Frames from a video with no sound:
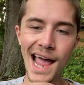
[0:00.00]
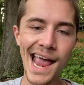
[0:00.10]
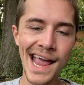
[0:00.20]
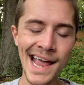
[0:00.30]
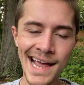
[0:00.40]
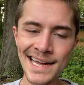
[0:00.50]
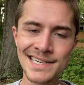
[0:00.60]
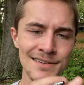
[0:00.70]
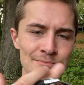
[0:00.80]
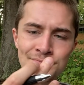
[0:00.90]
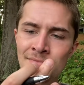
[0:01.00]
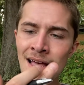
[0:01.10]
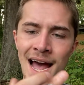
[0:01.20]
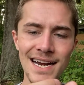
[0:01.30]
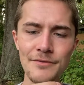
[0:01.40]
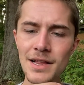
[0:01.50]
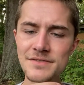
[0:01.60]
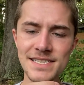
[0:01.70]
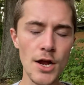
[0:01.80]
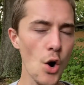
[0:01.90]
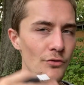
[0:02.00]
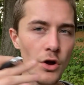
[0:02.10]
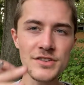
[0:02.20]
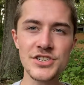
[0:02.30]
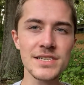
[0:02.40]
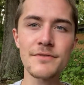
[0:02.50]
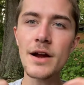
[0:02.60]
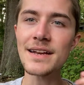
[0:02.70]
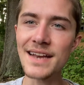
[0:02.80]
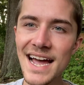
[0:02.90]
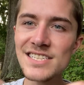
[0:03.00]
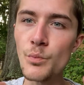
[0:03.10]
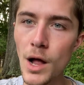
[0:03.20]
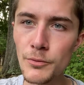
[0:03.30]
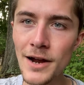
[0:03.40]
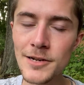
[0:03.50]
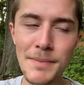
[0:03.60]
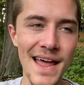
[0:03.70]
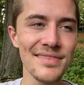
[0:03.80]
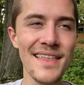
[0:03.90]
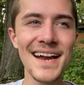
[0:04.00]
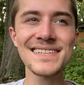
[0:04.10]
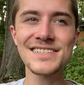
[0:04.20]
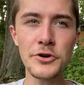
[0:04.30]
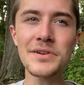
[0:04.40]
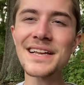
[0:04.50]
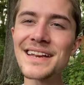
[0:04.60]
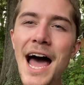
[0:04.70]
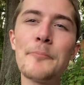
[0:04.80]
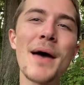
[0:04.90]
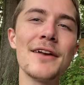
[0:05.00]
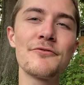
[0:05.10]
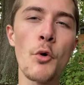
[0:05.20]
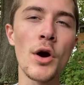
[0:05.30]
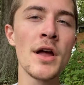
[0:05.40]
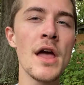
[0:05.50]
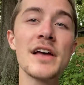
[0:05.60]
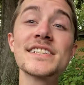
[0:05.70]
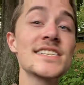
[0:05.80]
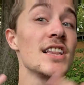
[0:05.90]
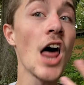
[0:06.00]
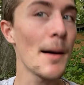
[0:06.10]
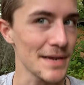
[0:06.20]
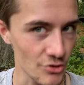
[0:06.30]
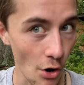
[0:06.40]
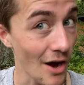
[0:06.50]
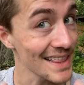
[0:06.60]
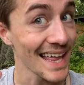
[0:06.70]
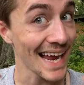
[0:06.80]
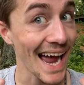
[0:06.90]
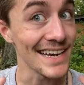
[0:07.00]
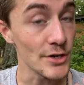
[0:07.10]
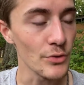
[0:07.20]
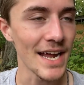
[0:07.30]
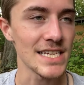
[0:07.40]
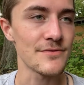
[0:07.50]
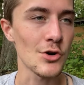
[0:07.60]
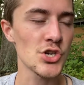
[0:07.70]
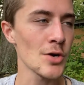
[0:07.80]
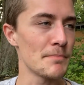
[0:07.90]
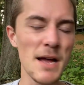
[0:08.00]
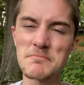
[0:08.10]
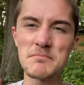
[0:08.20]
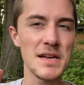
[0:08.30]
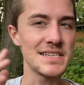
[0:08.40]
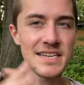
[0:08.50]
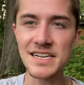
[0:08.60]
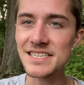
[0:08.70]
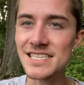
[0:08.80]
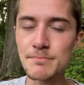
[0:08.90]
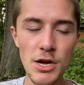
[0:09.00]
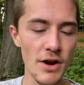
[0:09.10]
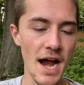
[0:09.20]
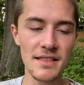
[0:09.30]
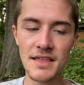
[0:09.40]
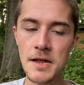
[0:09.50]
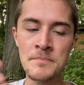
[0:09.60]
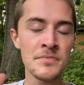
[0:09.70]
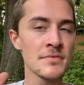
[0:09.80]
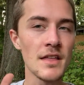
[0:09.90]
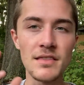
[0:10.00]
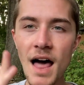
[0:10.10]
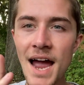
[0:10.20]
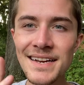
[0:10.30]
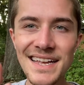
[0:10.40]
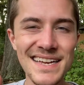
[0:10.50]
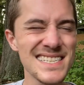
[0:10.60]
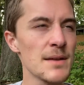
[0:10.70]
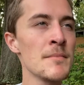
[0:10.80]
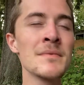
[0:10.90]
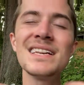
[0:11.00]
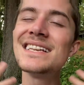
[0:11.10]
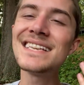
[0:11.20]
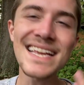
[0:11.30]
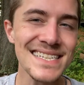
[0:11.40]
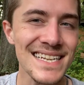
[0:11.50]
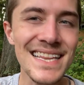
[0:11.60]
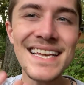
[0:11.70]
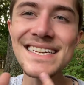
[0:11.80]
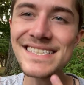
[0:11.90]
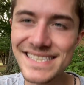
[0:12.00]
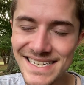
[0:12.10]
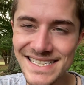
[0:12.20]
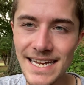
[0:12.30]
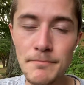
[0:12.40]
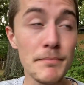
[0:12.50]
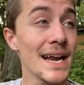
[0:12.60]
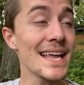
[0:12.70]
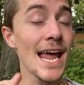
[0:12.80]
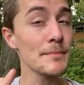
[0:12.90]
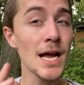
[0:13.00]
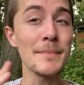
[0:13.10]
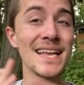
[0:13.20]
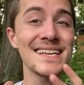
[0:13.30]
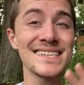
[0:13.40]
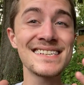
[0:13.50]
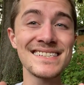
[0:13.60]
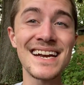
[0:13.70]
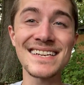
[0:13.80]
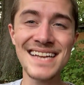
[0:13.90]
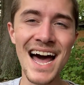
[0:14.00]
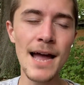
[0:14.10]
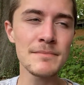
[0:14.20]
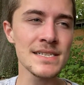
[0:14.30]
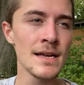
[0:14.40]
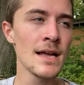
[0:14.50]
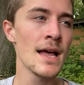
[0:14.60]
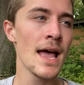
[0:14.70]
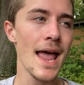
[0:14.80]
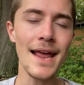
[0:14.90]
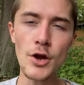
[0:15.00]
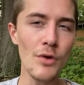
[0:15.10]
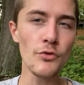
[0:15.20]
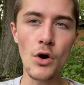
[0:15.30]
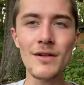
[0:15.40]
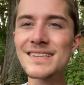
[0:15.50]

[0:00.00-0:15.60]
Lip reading: And I definitely have to say, overall, it's just a very nice, well-rounded pen that is certainly not meant for sloppy drawing like I do, that is for sure, but it doesn't smear kind of thing. The line is decently consistent, but it can become inconsistent at times. And overall,